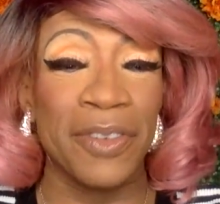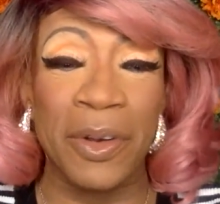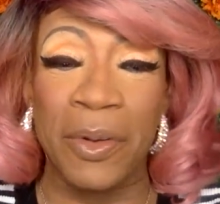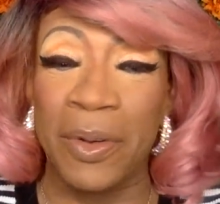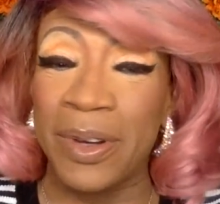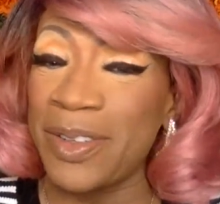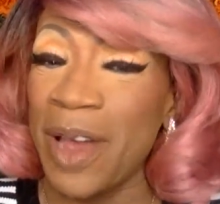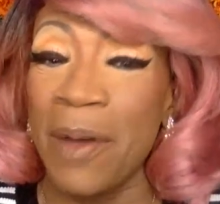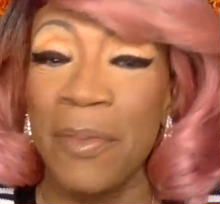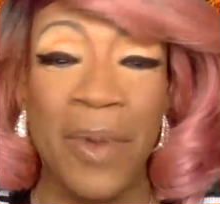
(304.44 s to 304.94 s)
Take your
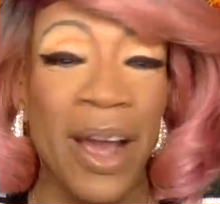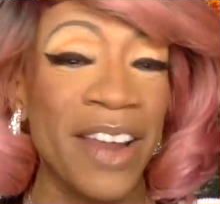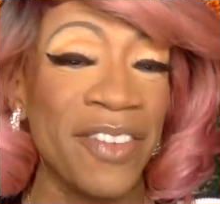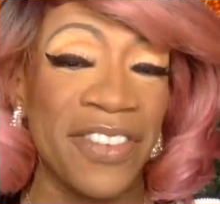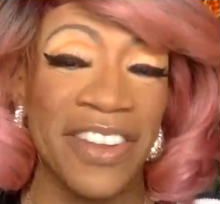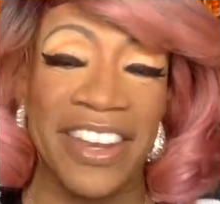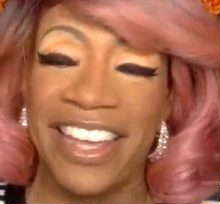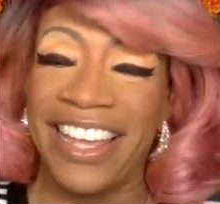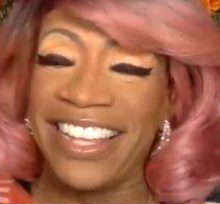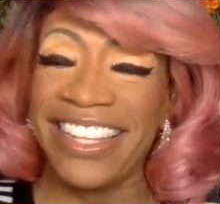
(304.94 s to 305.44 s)
time. I'm
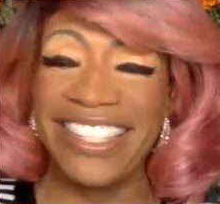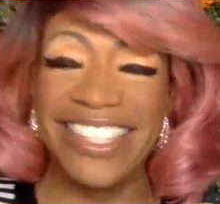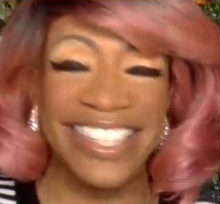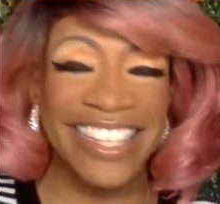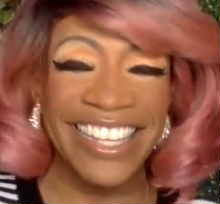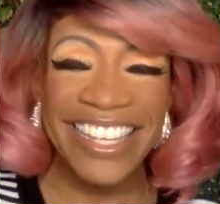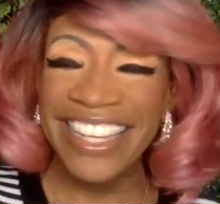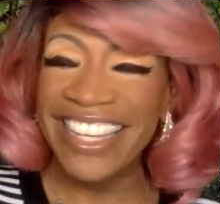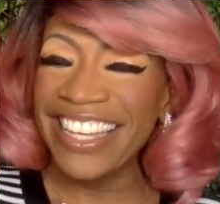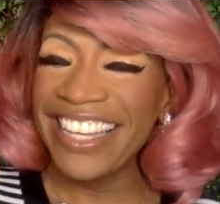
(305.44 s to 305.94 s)
ready. oh,
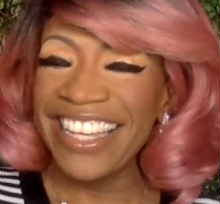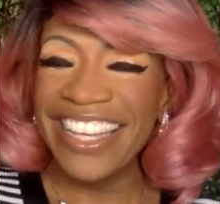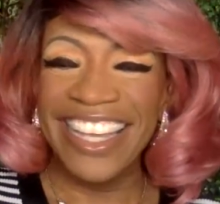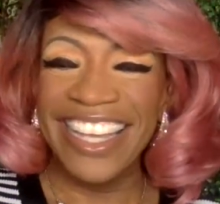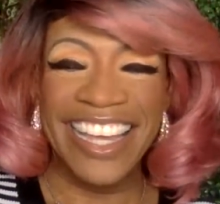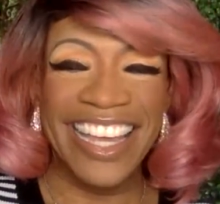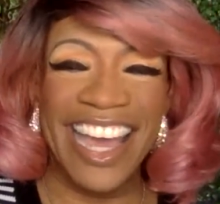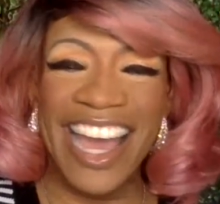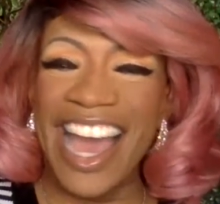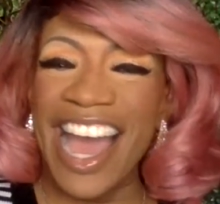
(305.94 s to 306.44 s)
we're doing
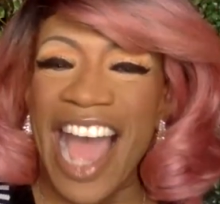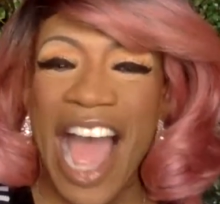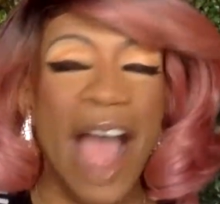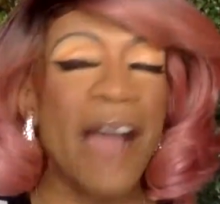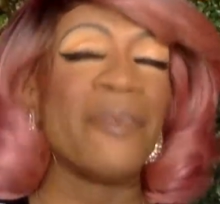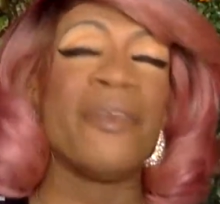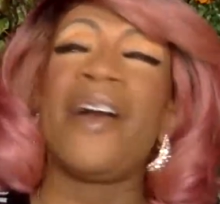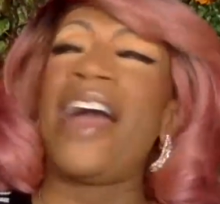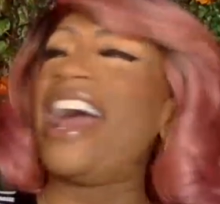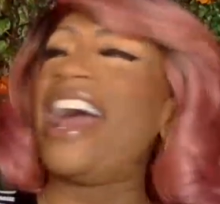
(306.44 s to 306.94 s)
it.
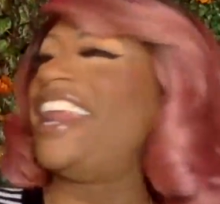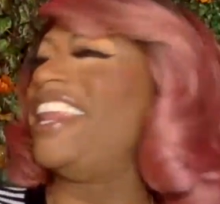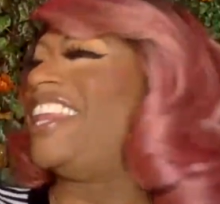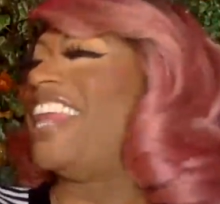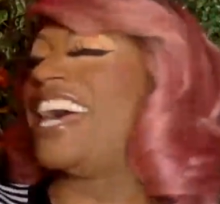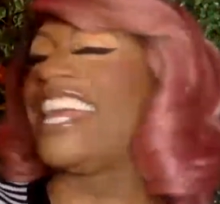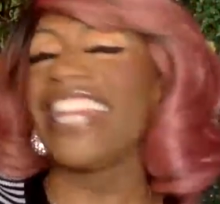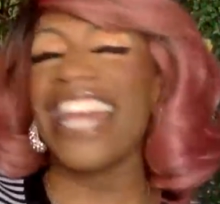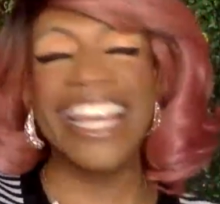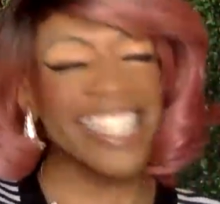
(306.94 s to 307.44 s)
Oh, I'm
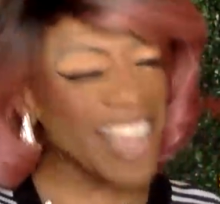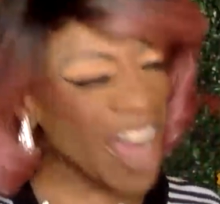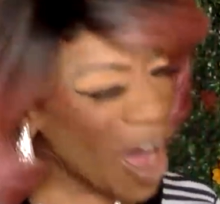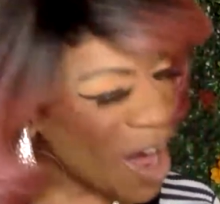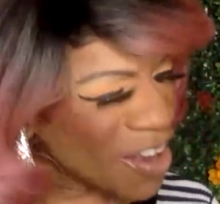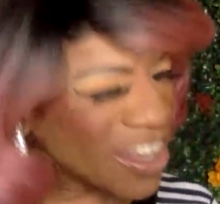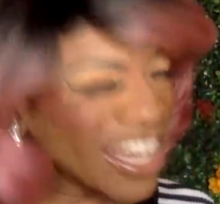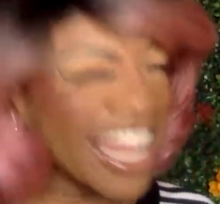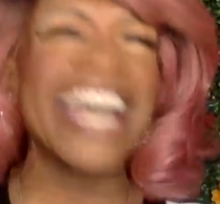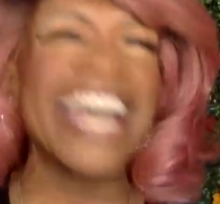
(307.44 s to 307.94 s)
ready. Been,
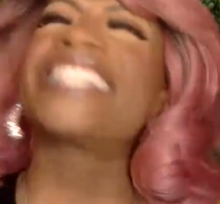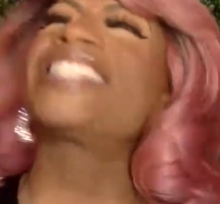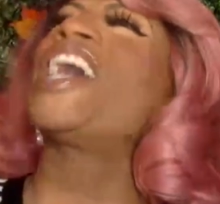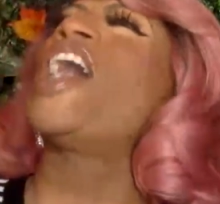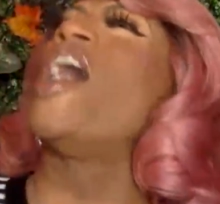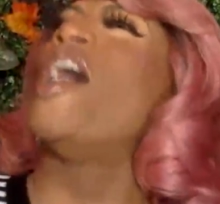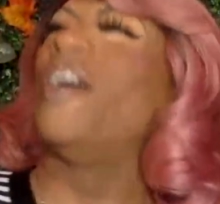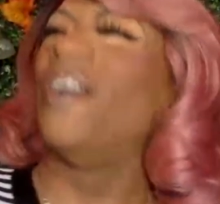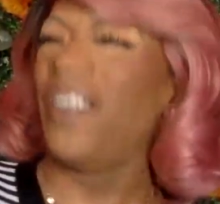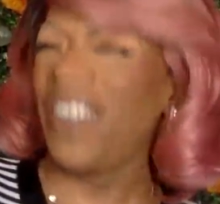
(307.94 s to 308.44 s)
let's
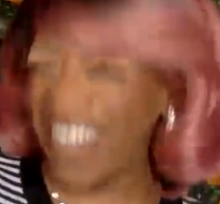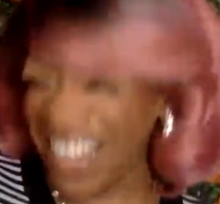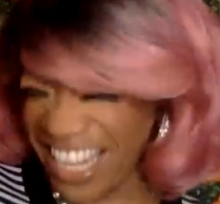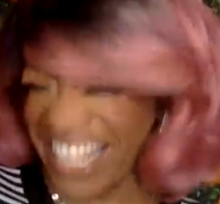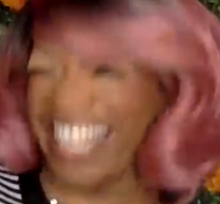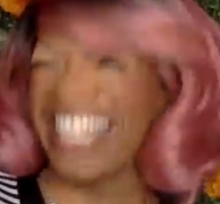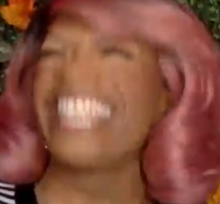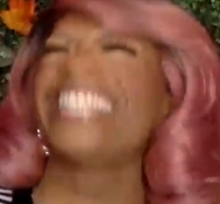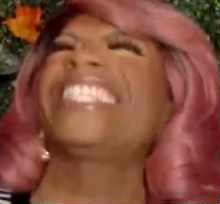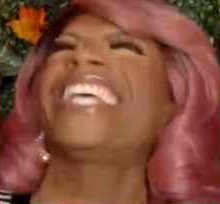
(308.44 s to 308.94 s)
listen. go.
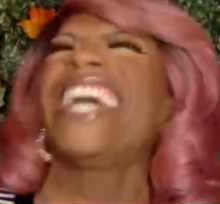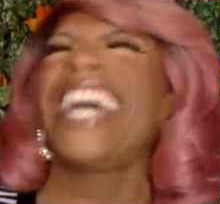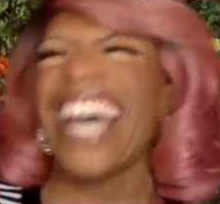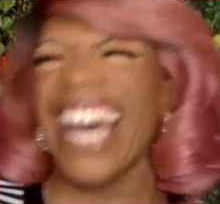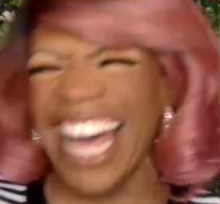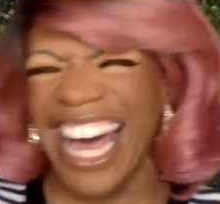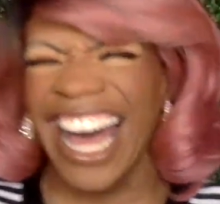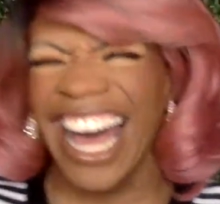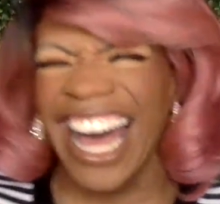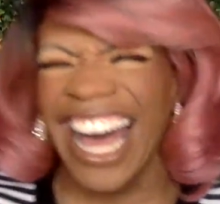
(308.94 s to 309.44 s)
Let's go. Come
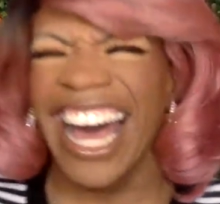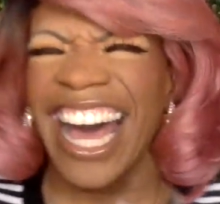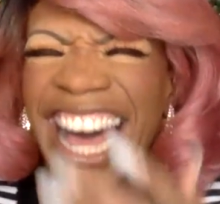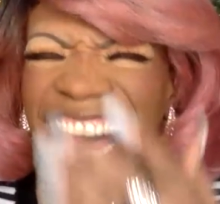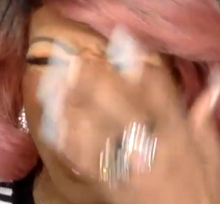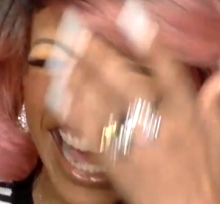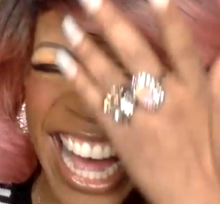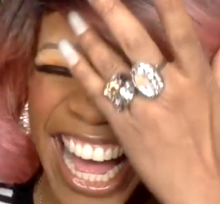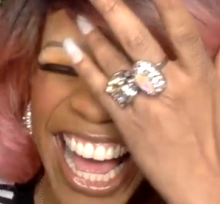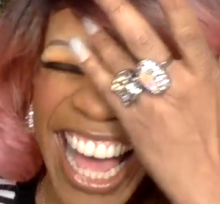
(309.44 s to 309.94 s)
on.
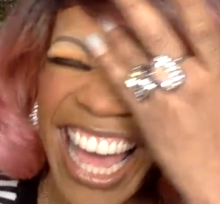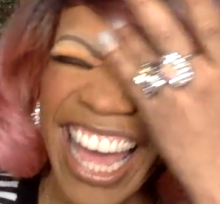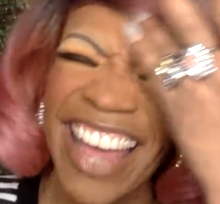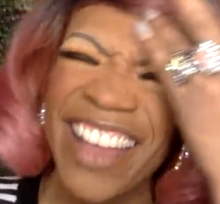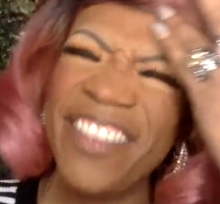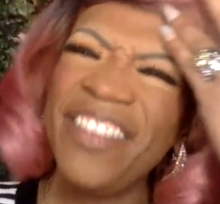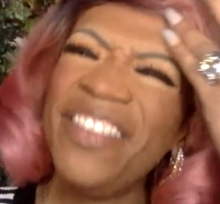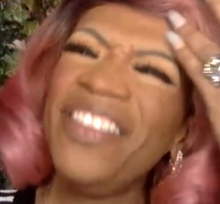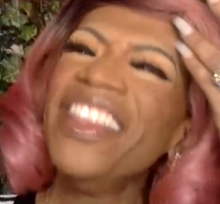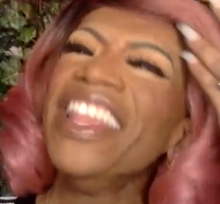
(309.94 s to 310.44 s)
yes.